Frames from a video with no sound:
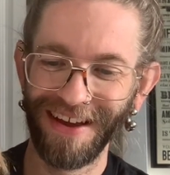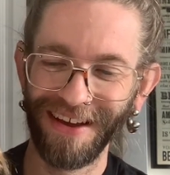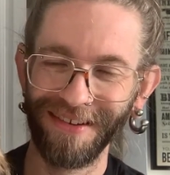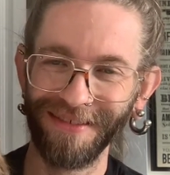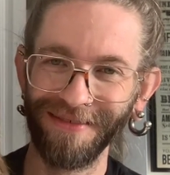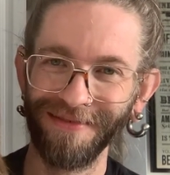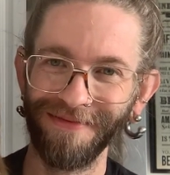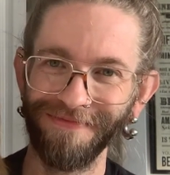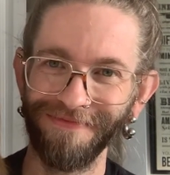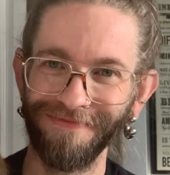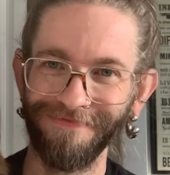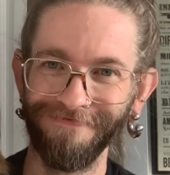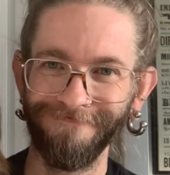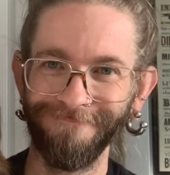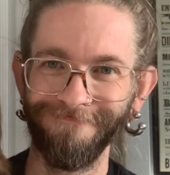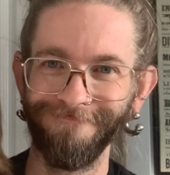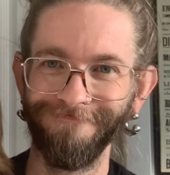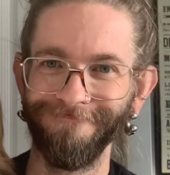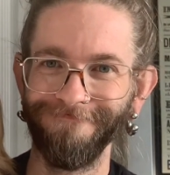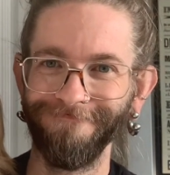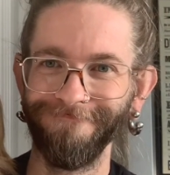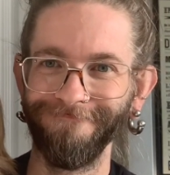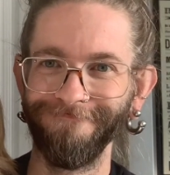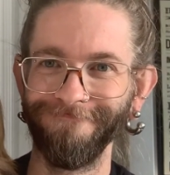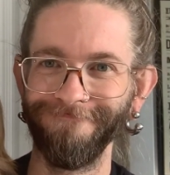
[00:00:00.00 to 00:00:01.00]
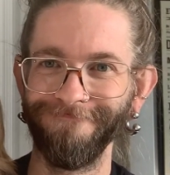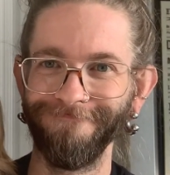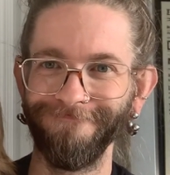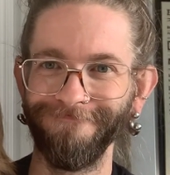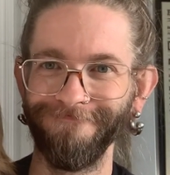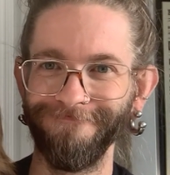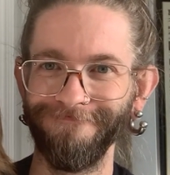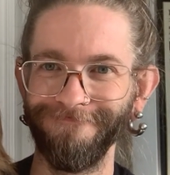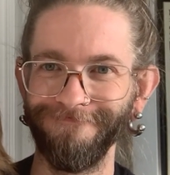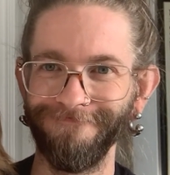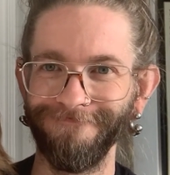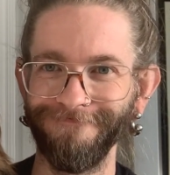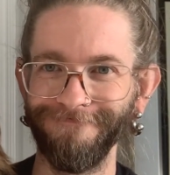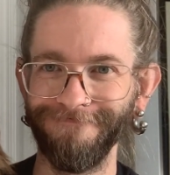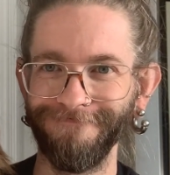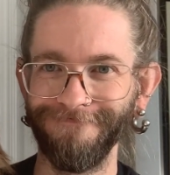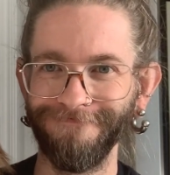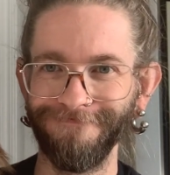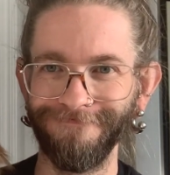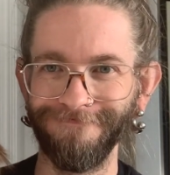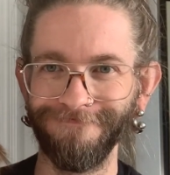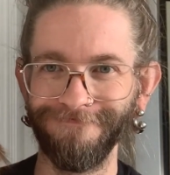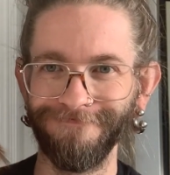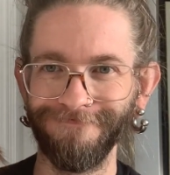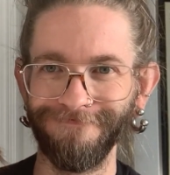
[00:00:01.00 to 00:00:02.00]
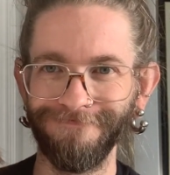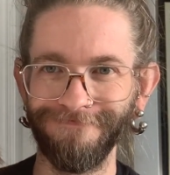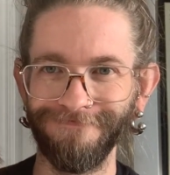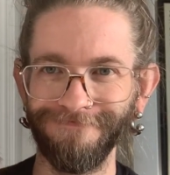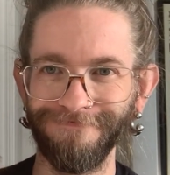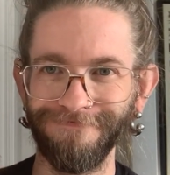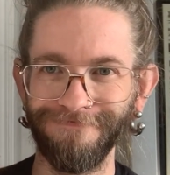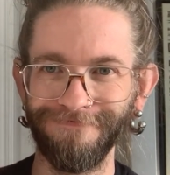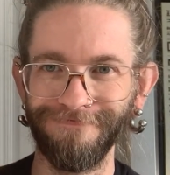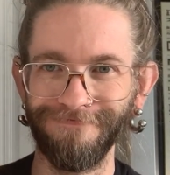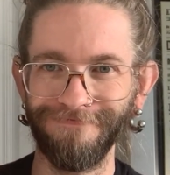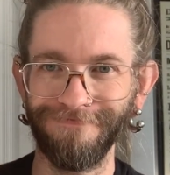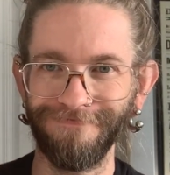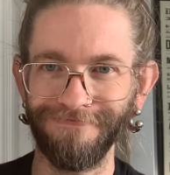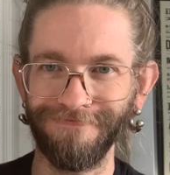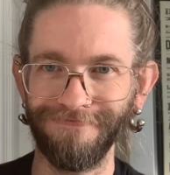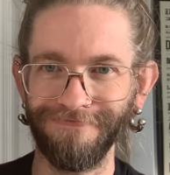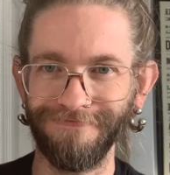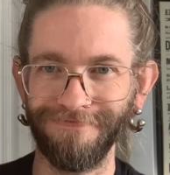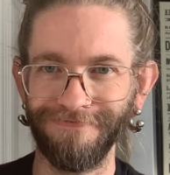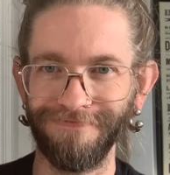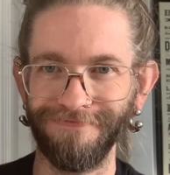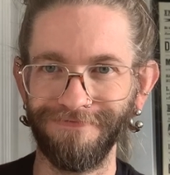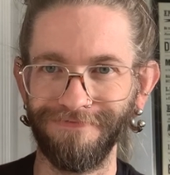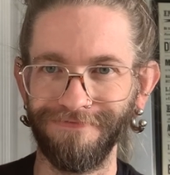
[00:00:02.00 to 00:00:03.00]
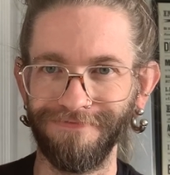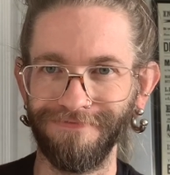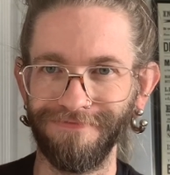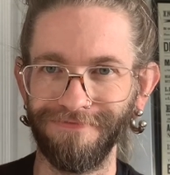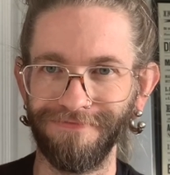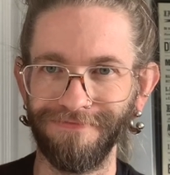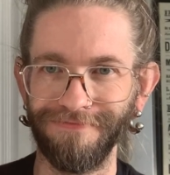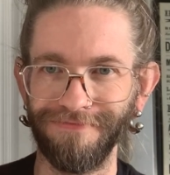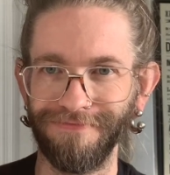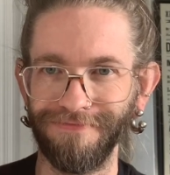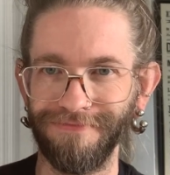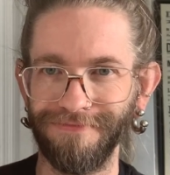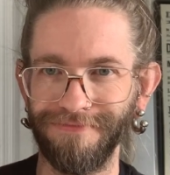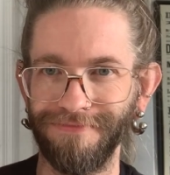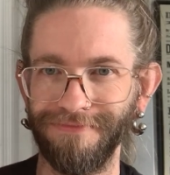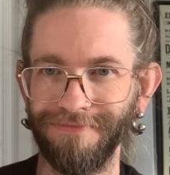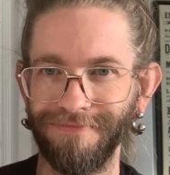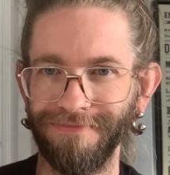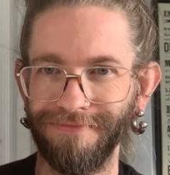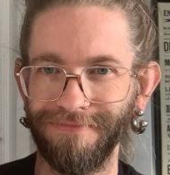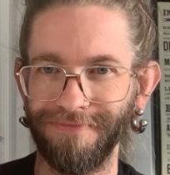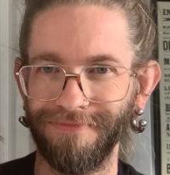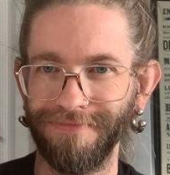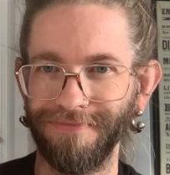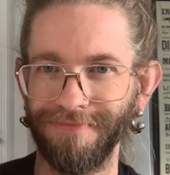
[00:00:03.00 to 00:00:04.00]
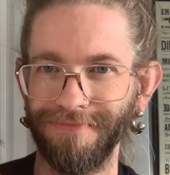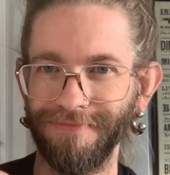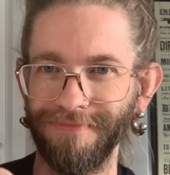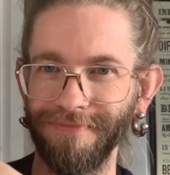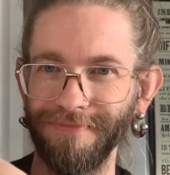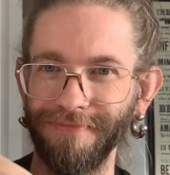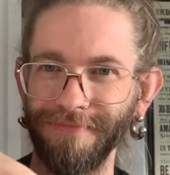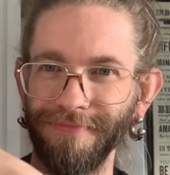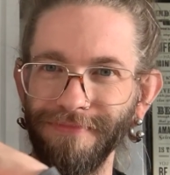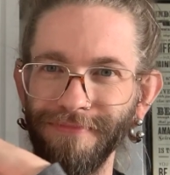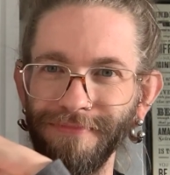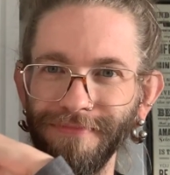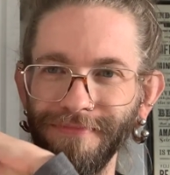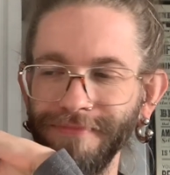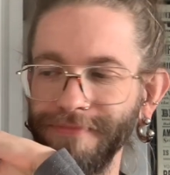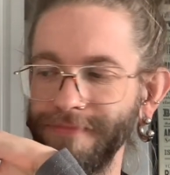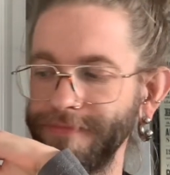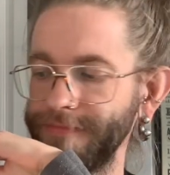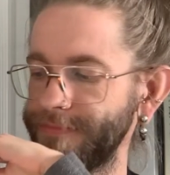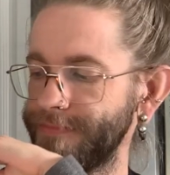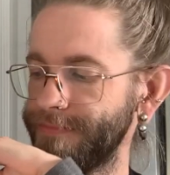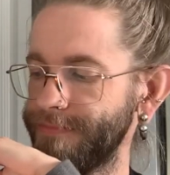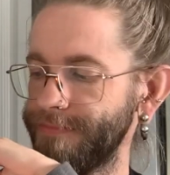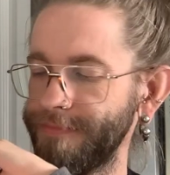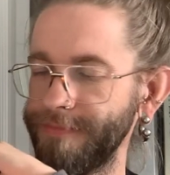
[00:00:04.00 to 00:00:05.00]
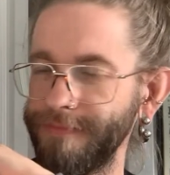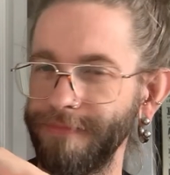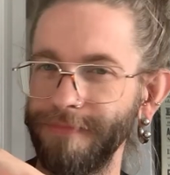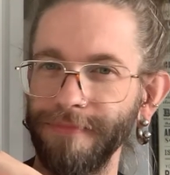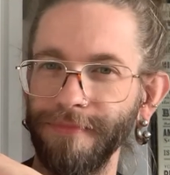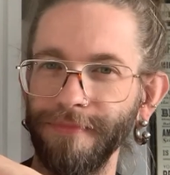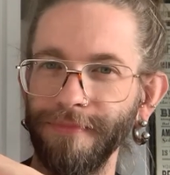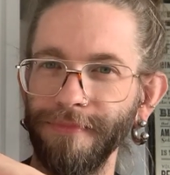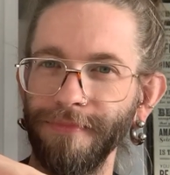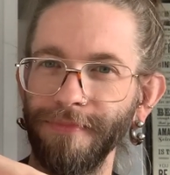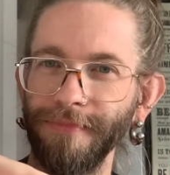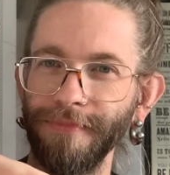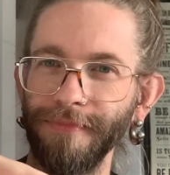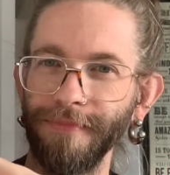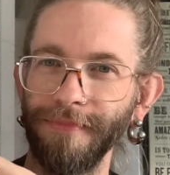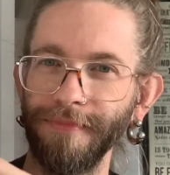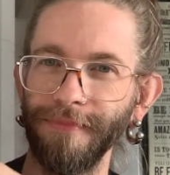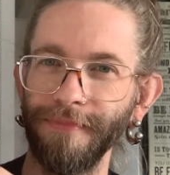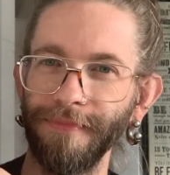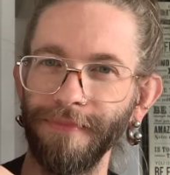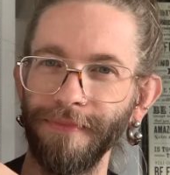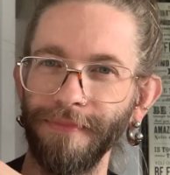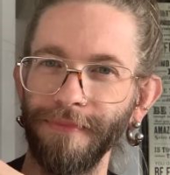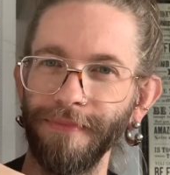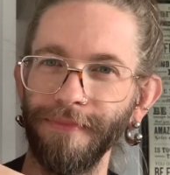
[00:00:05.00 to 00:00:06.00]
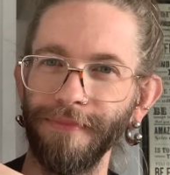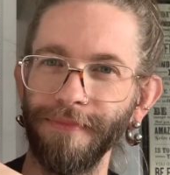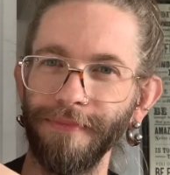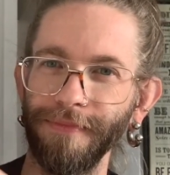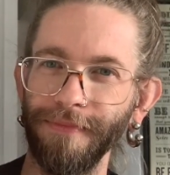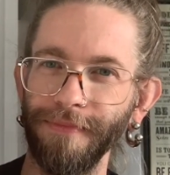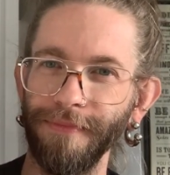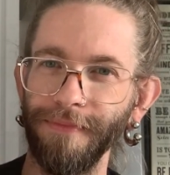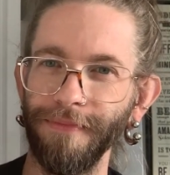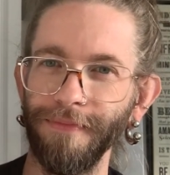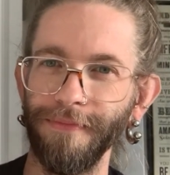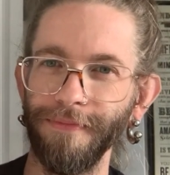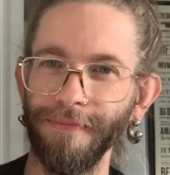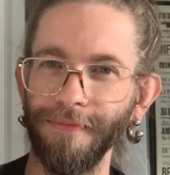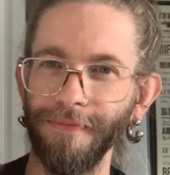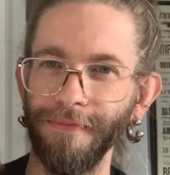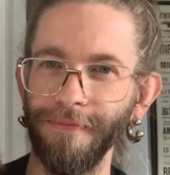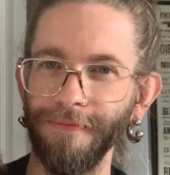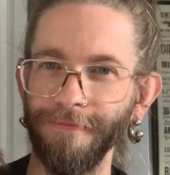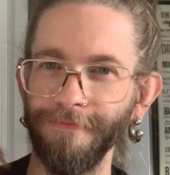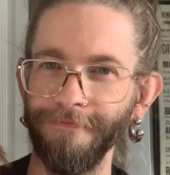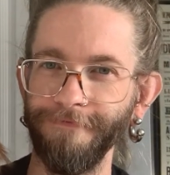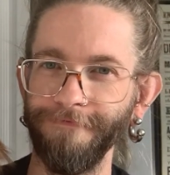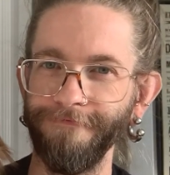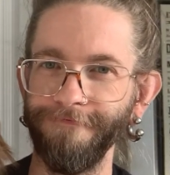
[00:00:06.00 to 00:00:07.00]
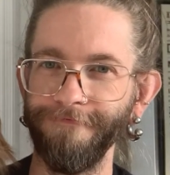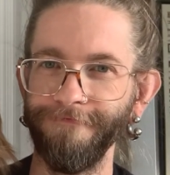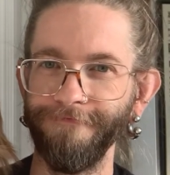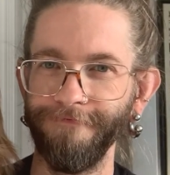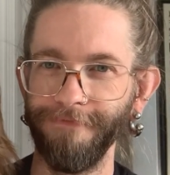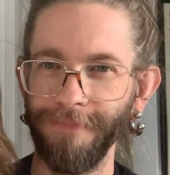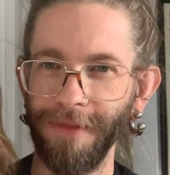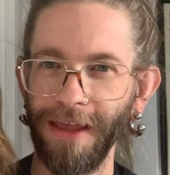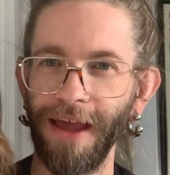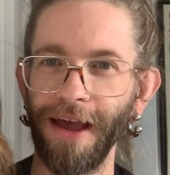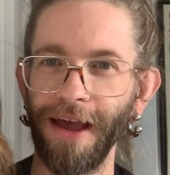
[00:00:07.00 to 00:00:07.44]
[no speech]